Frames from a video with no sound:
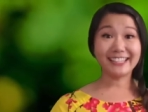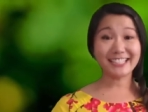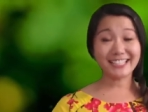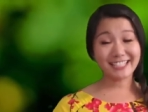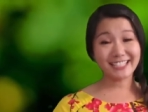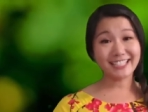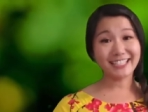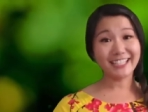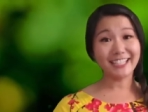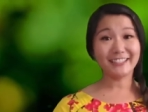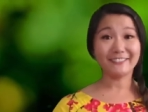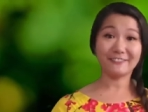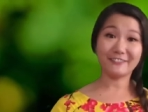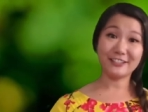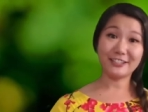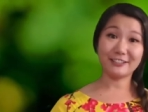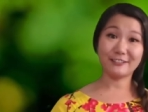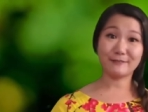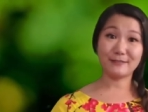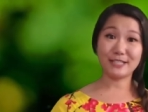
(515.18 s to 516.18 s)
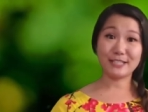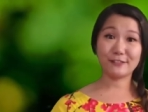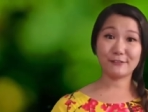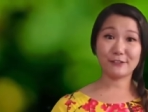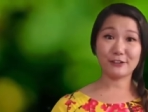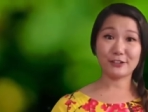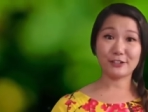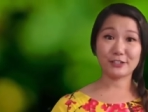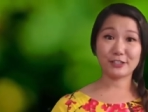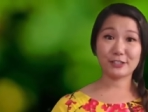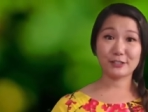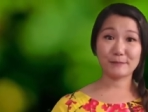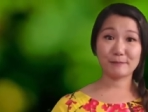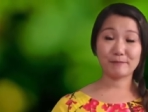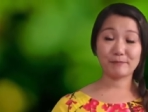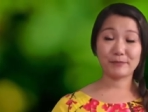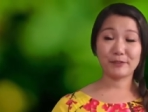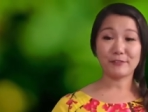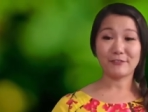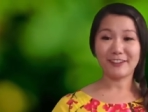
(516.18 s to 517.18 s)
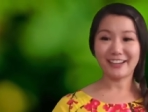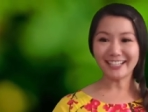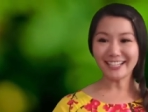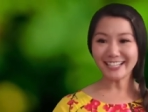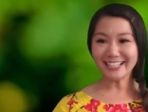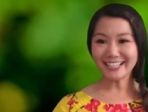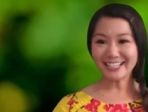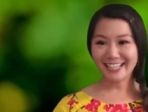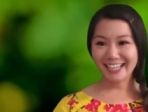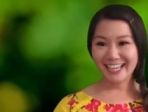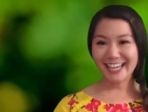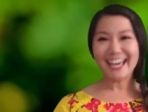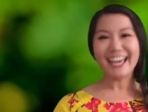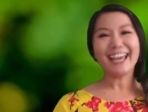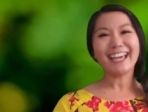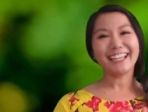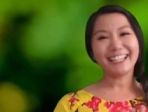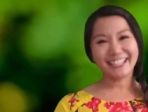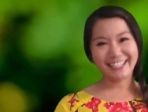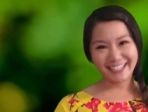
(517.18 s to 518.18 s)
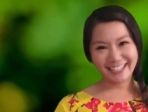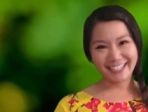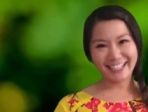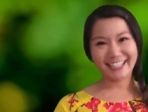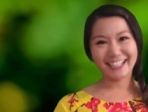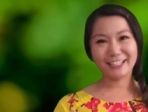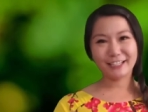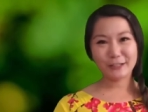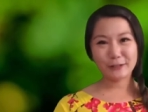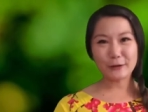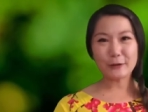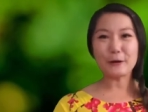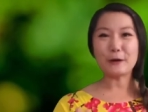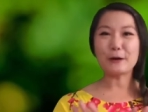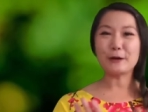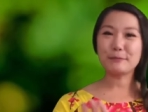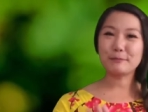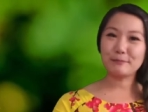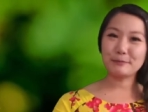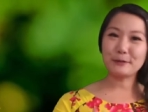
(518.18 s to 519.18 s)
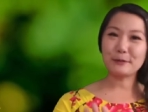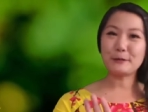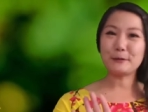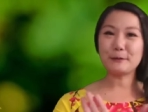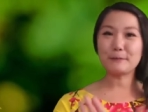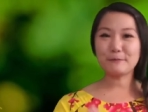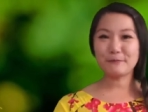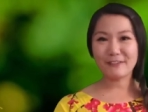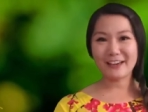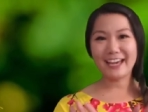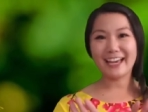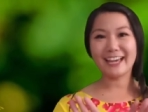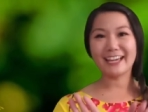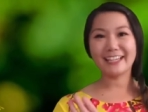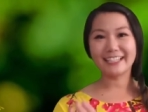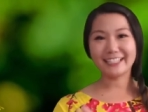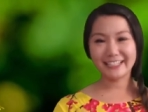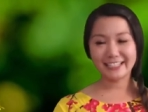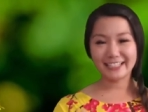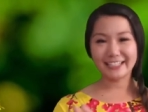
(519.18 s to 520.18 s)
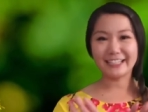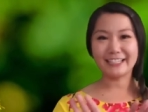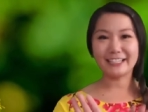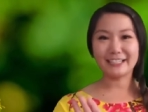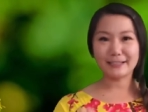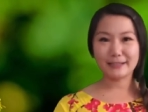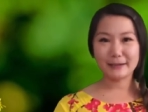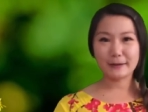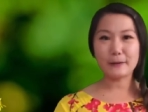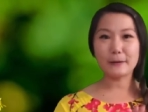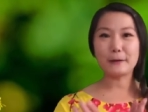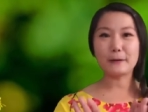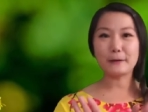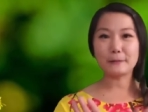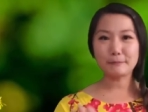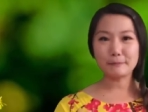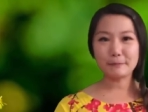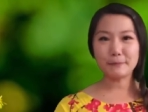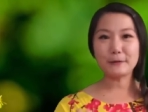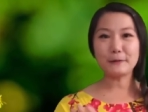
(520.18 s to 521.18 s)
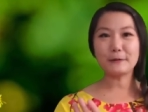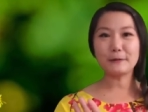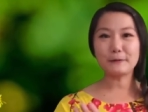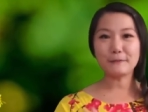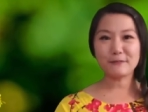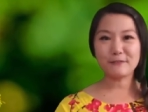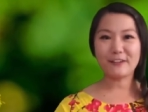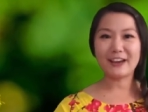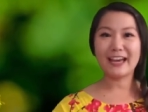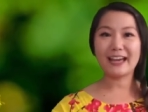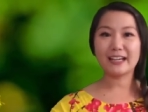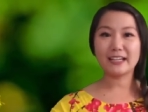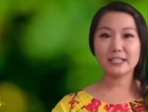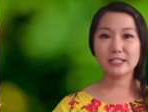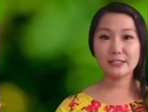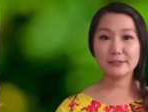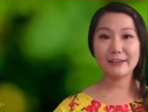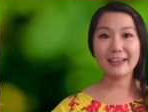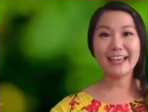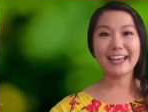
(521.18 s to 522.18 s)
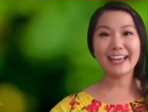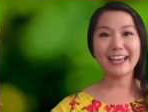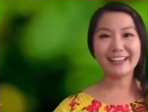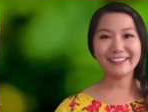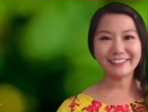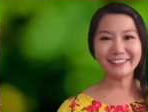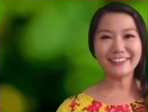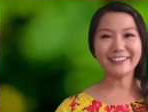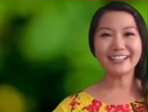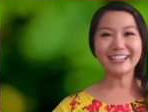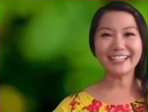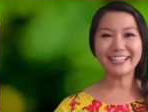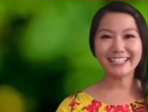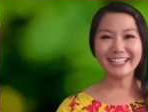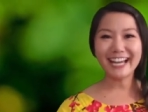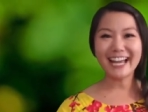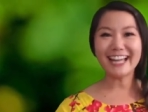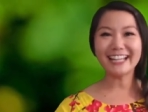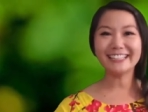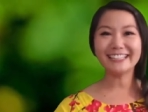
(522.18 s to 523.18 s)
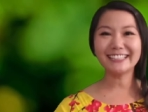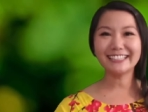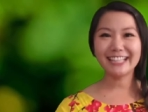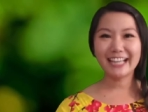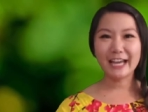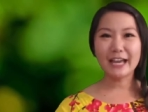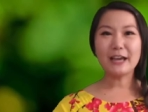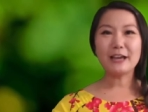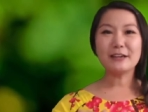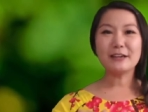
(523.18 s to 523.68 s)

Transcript: Let's sing it in Vietnamese first. Ready? Kia con bum vàng, kia con bum vàng, xòe đôi cánh,